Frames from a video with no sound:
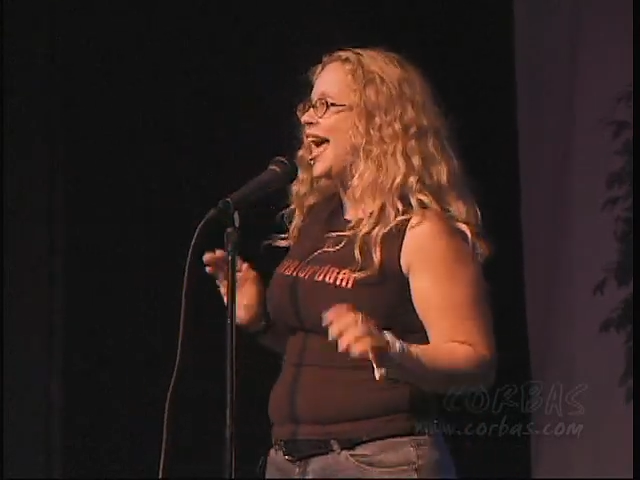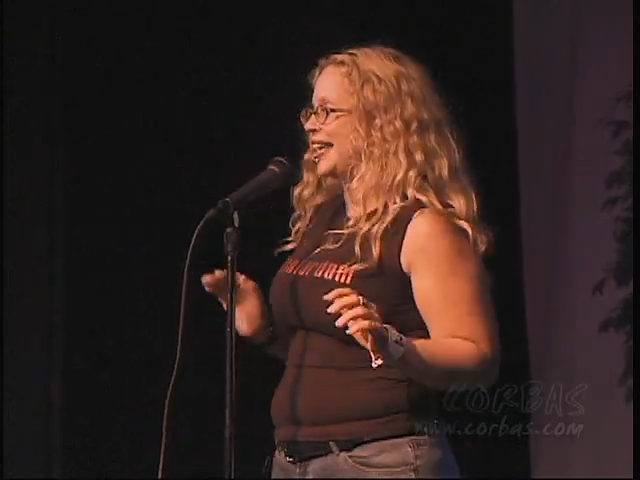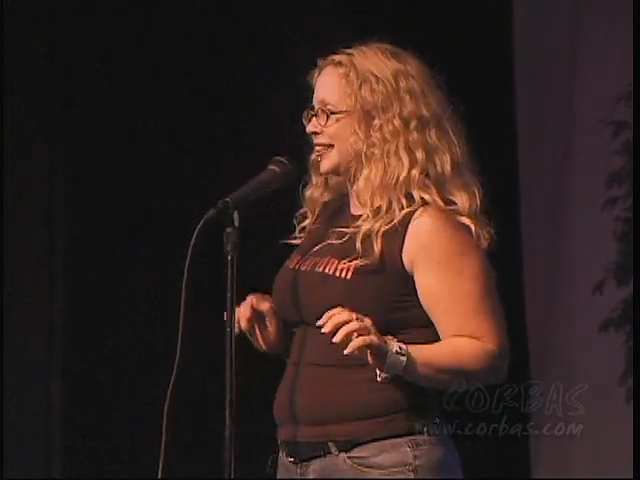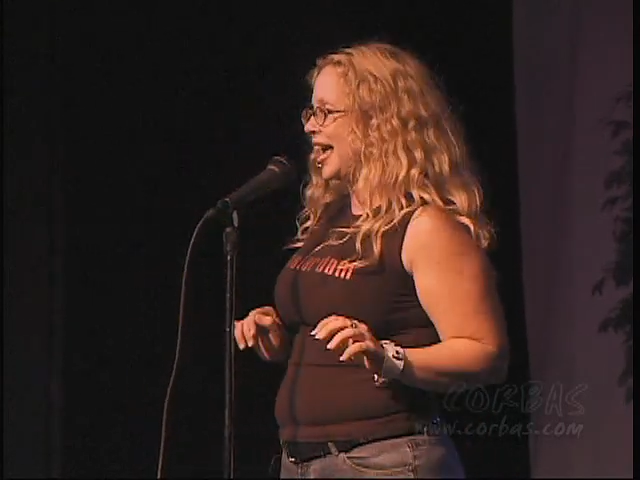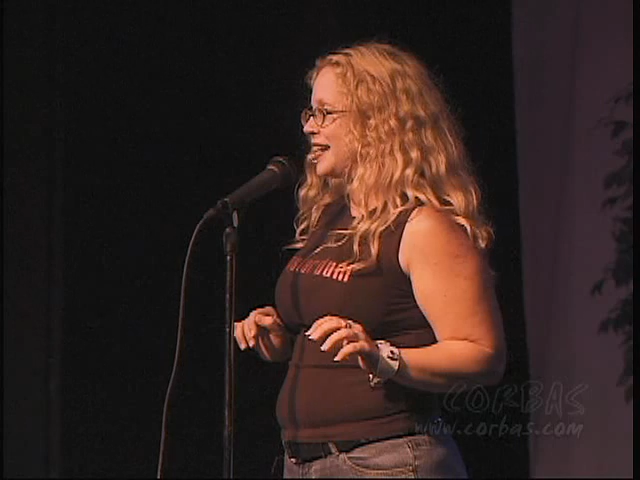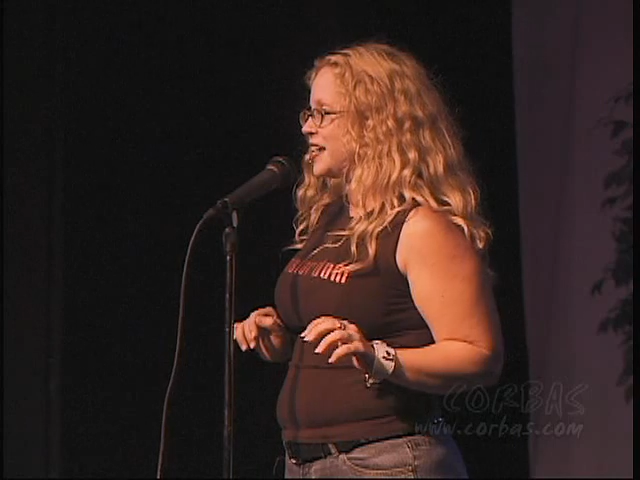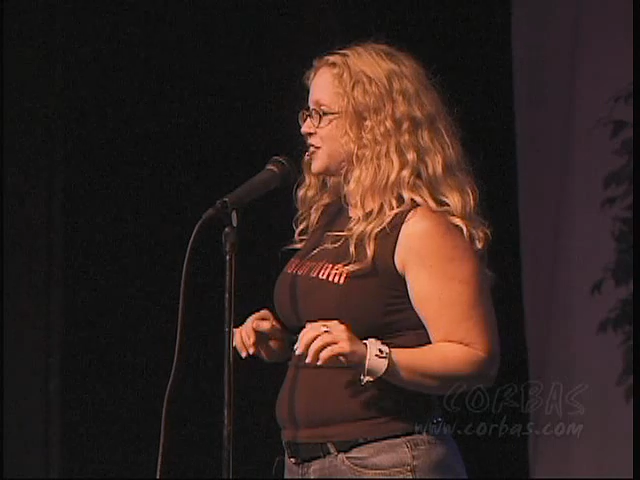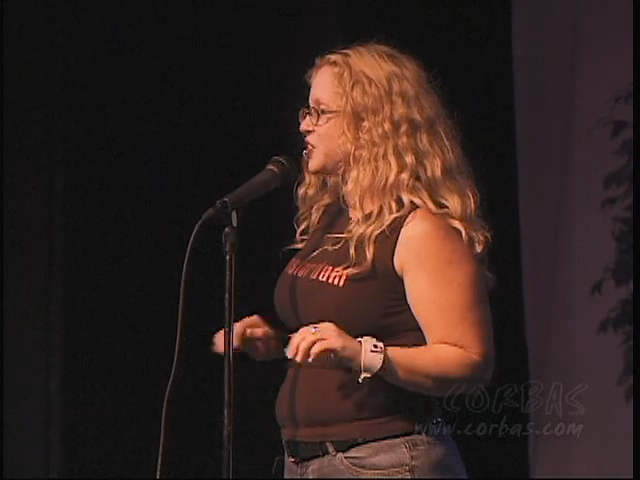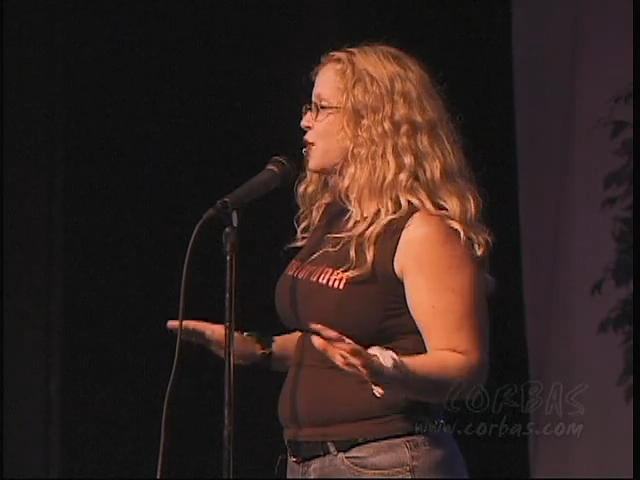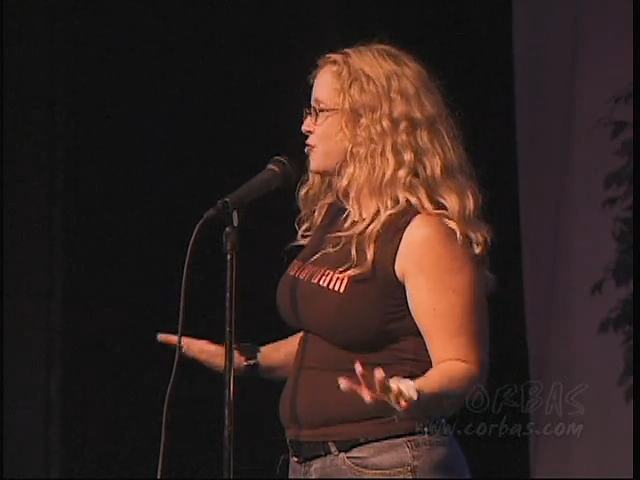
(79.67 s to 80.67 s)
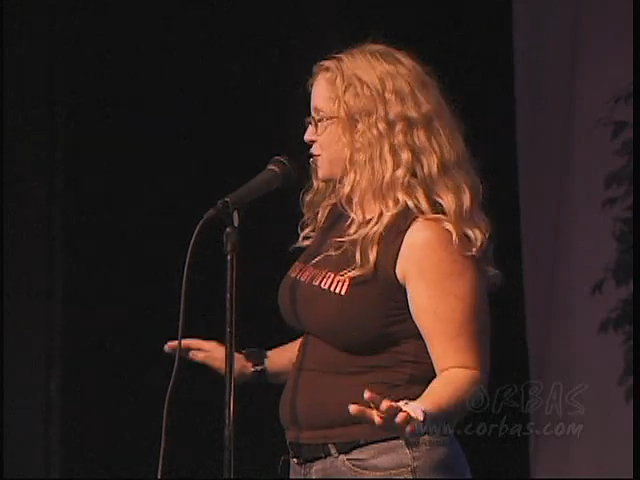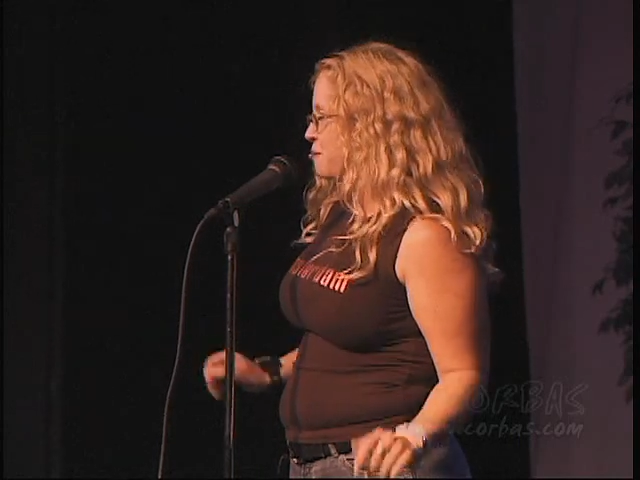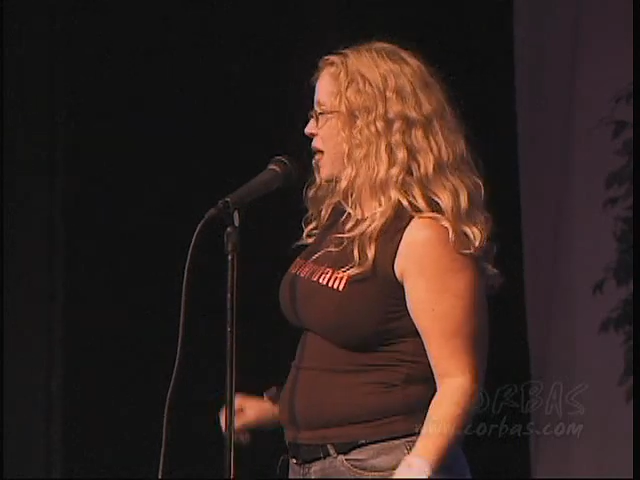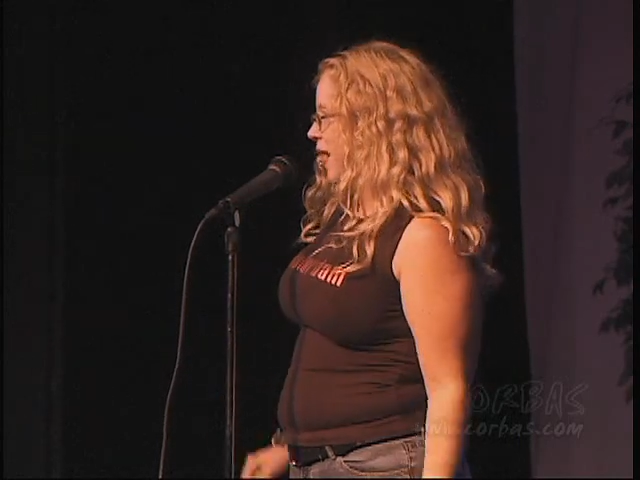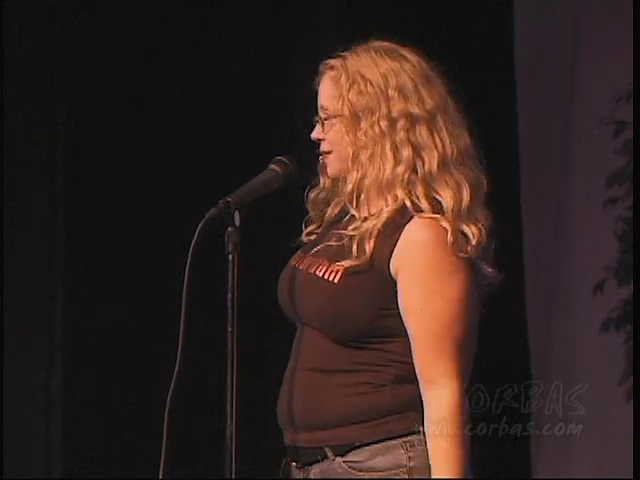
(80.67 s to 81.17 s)
and lettuce for the
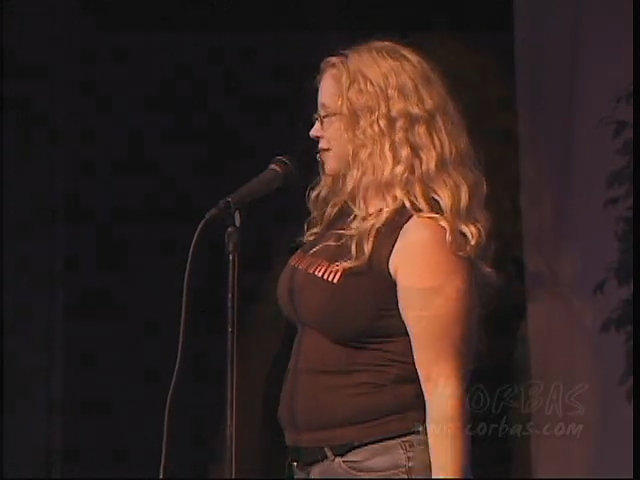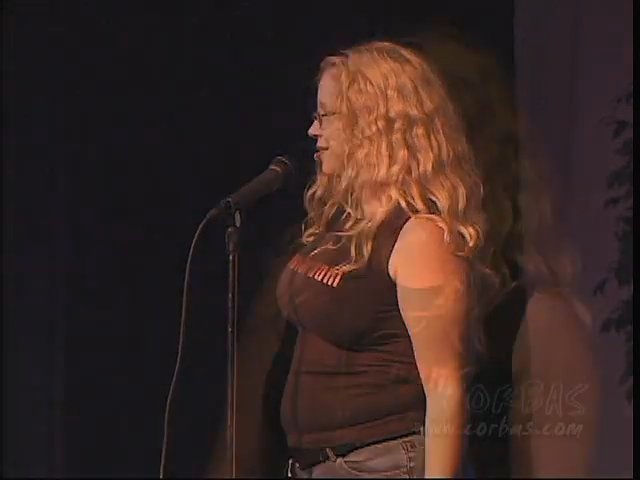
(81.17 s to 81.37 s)
month,